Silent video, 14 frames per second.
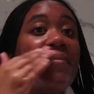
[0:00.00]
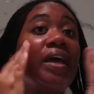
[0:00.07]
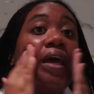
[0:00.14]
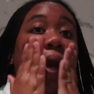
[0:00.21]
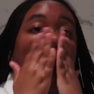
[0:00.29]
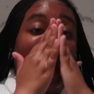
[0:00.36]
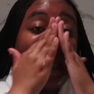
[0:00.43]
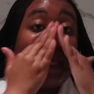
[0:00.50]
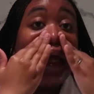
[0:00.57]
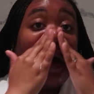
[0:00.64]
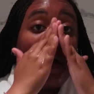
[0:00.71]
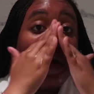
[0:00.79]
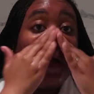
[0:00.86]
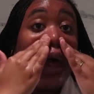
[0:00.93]
And I'll
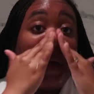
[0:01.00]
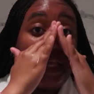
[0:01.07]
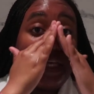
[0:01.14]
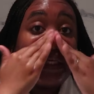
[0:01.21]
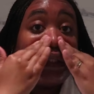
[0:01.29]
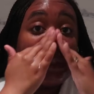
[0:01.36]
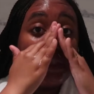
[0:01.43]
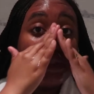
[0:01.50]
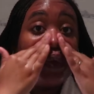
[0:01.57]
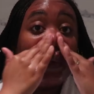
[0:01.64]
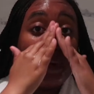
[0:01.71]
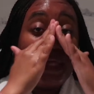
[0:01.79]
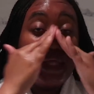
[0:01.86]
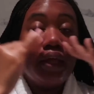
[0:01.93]
get all
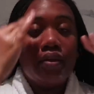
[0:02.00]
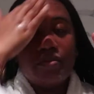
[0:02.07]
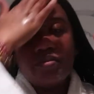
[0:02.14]
into it.